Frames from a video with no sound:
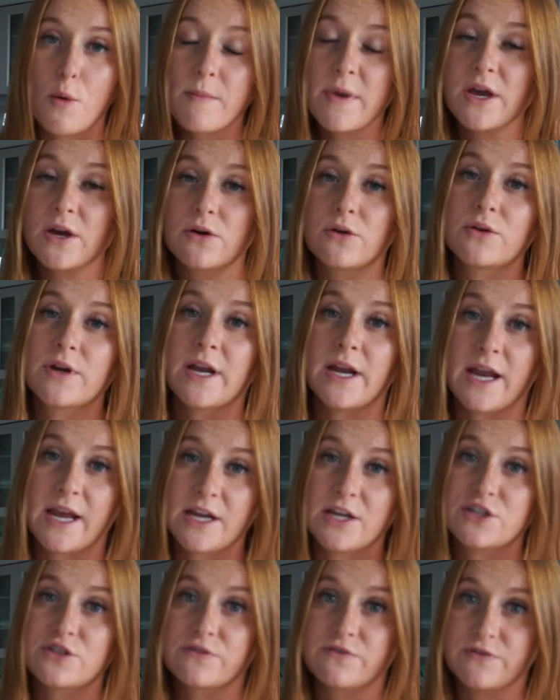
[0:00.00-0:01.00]
my own at
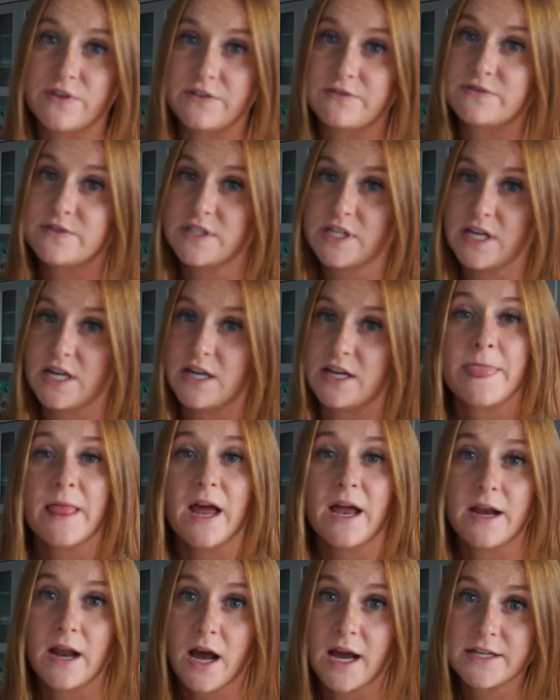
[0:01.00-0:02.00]
age fifteen,
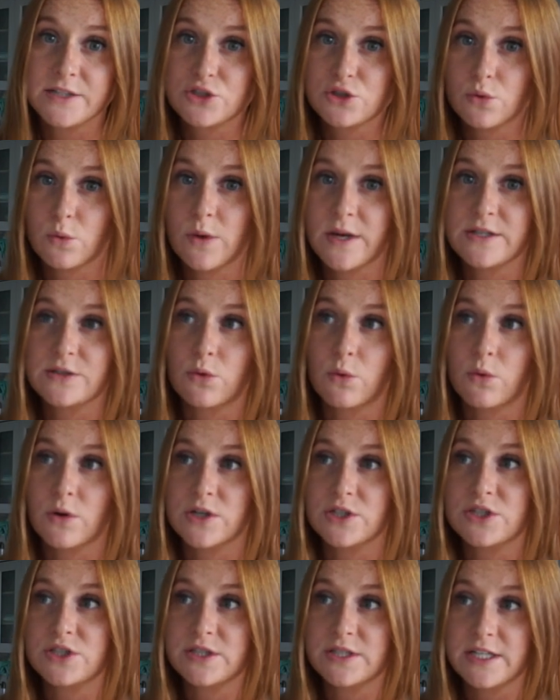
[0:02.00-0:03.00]
and I joined
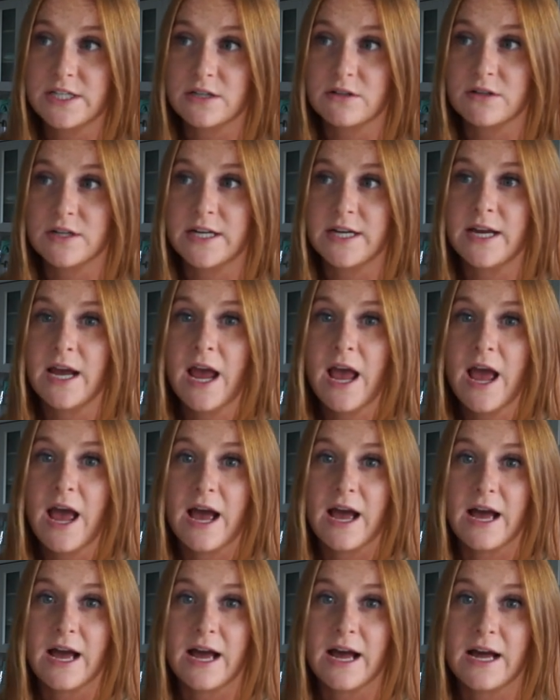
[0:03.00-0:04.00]
Orangetheory
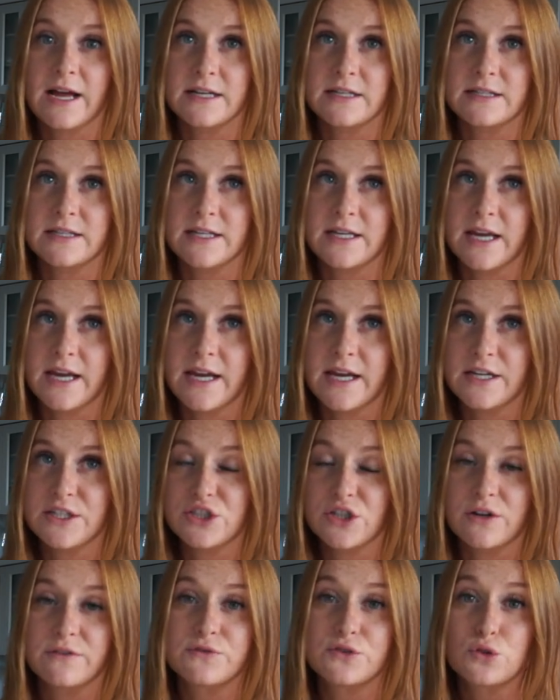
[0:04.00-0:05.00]
at the
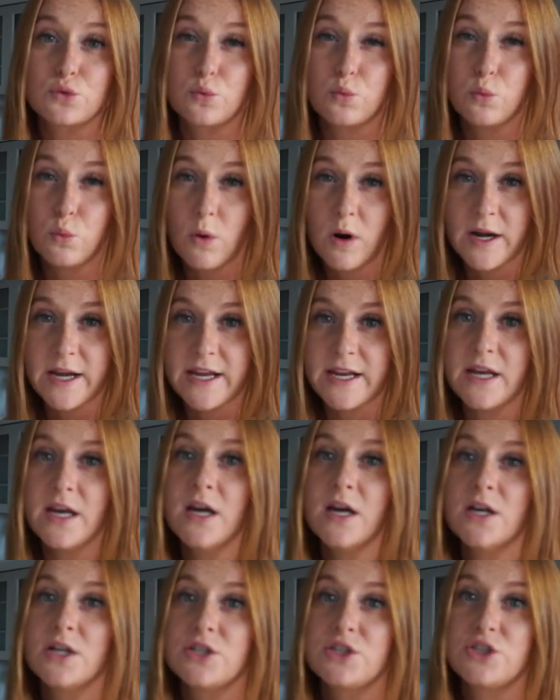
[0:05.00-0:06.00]
age of twenty,
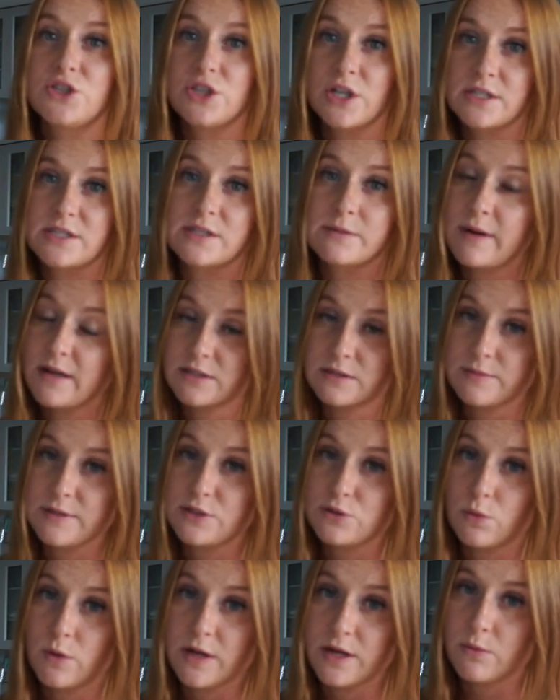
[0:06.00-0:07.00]
just about to be
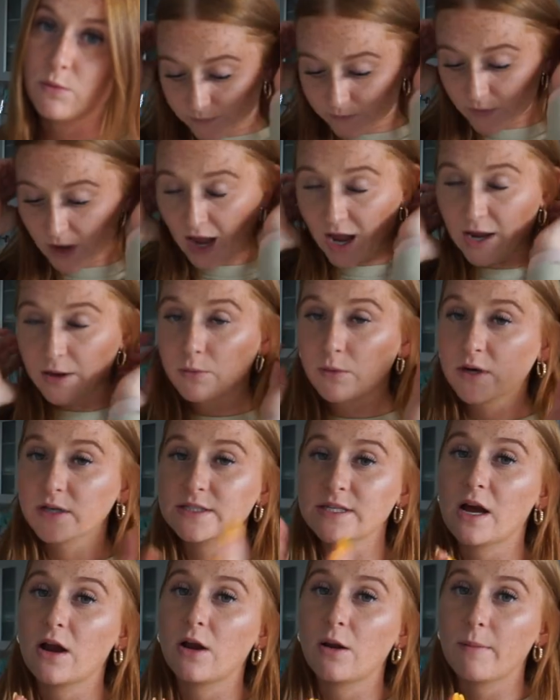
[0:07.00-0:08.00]
twenty-one. I
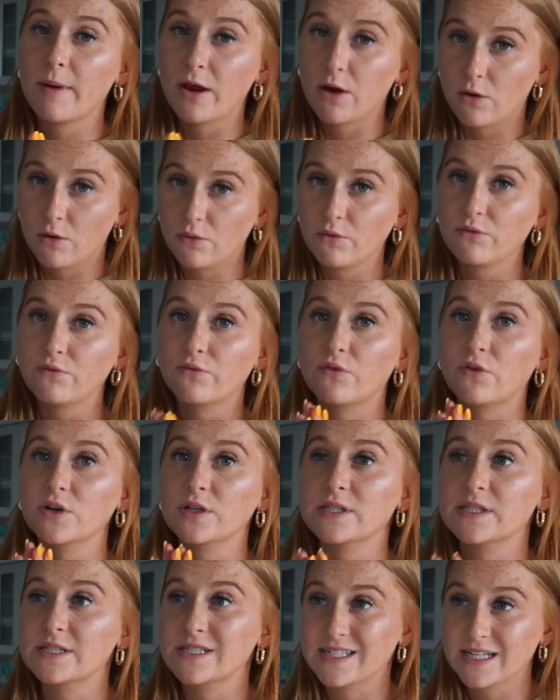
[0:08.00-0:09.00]
worked out on my own for
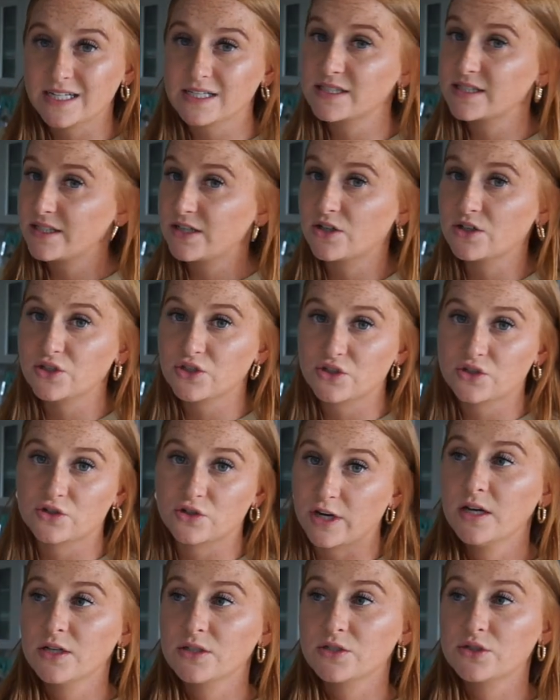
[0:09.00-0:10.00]
six years
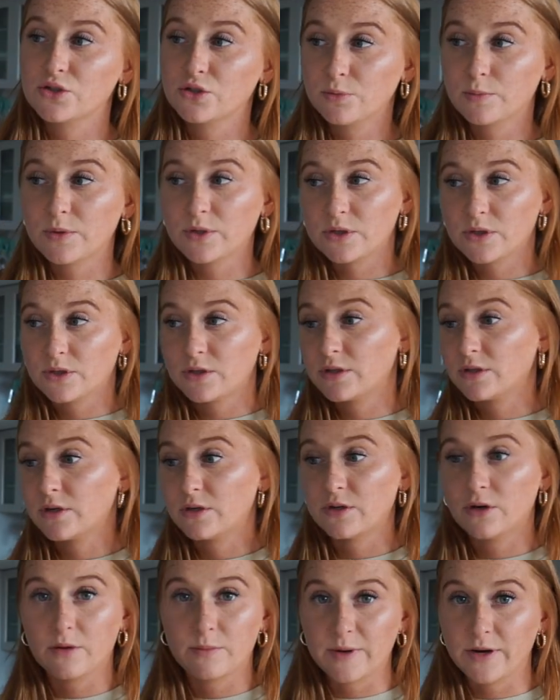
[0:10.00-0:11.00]
straight. Super
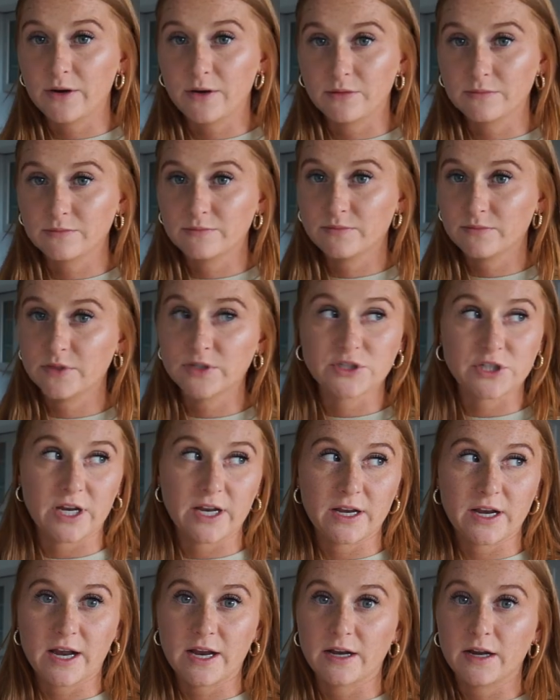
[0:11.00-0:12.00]
on my own, legit.
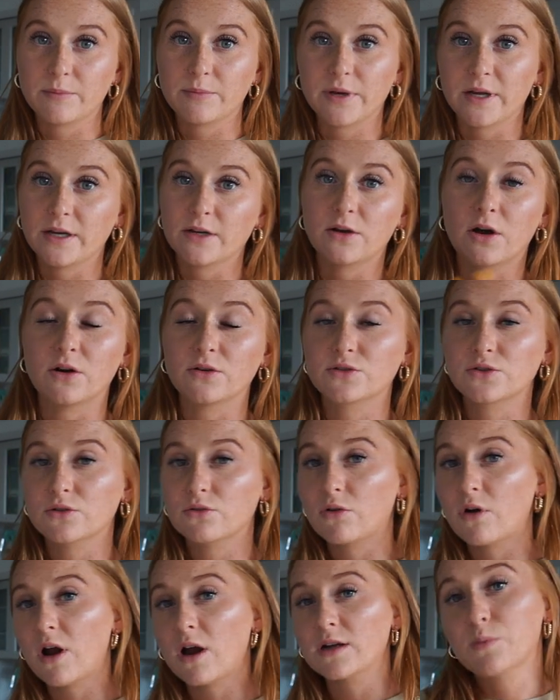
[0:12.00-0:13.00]
And I played college
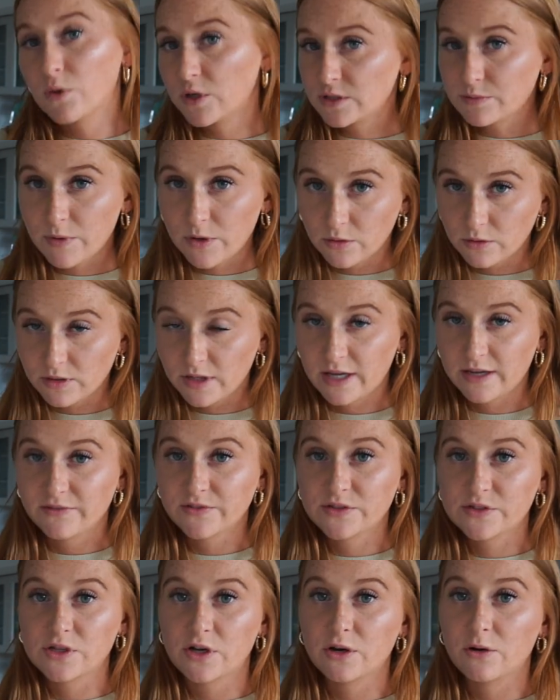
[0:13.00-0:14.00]
lacrosse, sports my whole life.
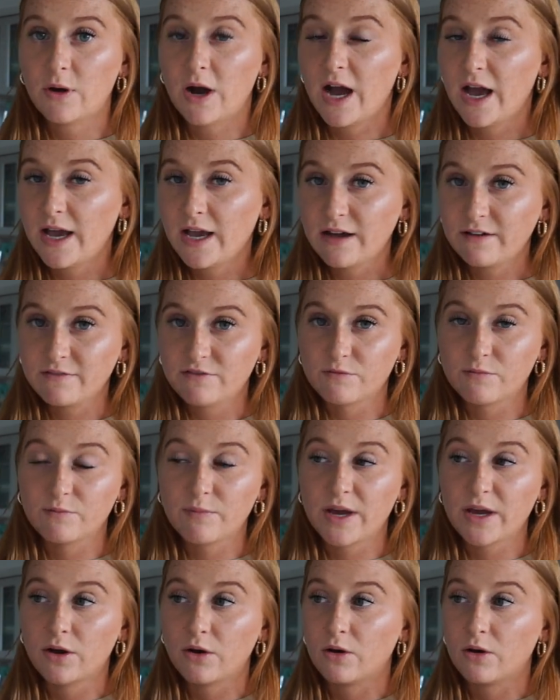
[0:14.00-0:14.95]
So I have my